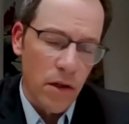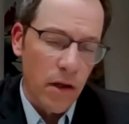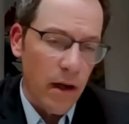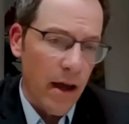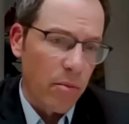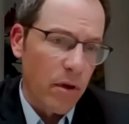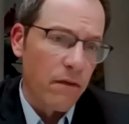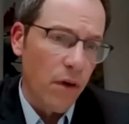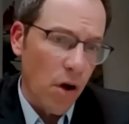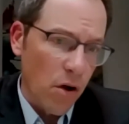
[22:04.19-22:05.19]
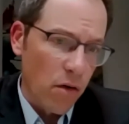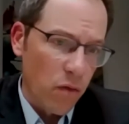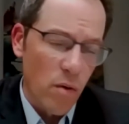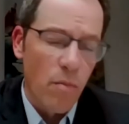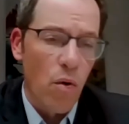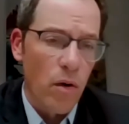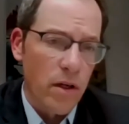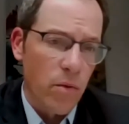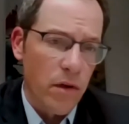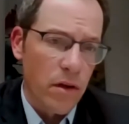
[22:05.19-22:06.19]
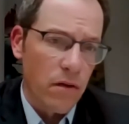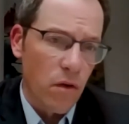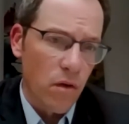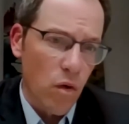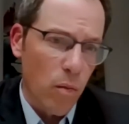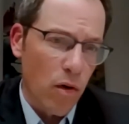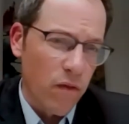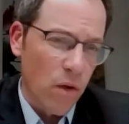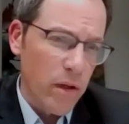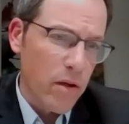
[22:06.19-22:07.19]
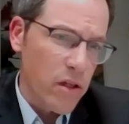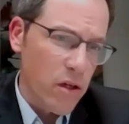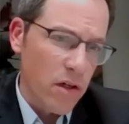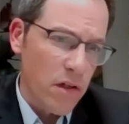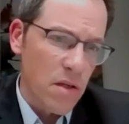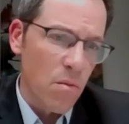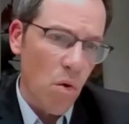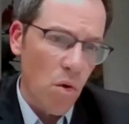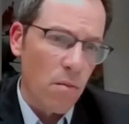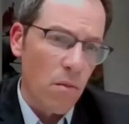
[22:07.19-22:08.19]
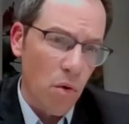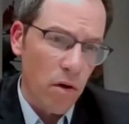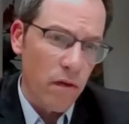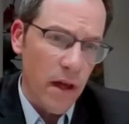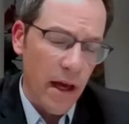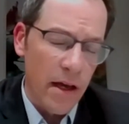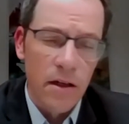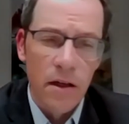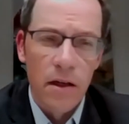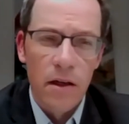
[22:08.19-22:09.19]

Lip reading: to help evolve reporting within the Vertafore portfolio. And you're going to see more and more of that